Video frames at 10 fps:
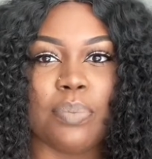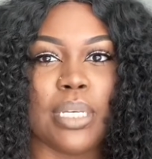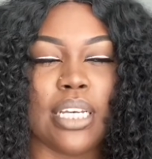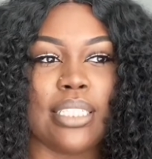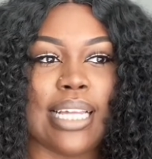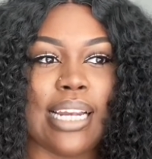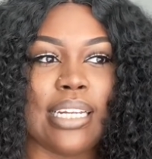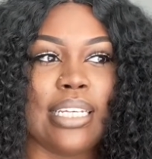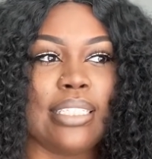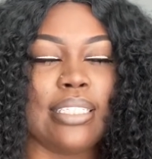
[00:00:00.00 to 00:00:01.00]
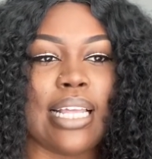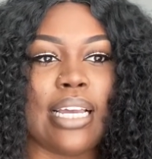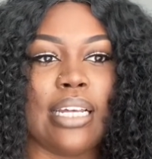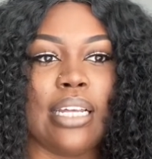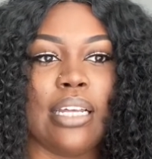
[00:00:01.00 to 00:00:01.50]
because that NYX is like
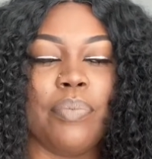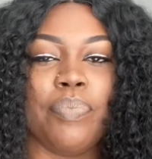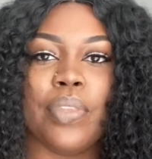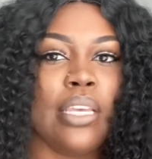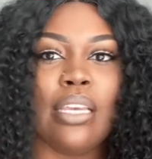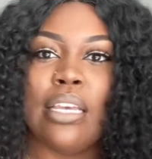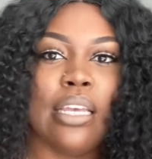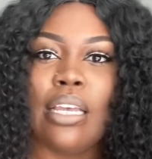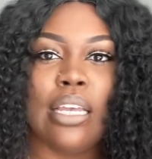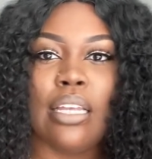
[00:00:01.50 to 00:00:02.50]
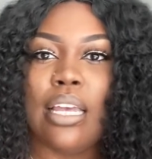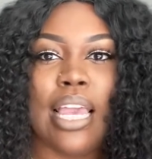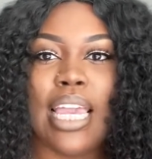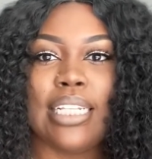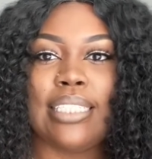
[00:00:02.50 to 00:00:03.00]
a,
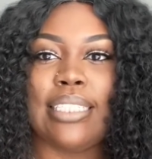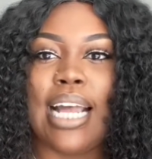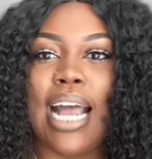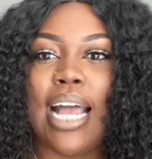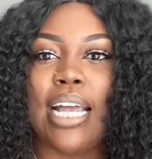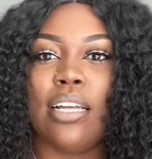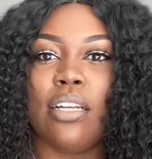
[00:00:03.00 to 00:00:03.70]
it's not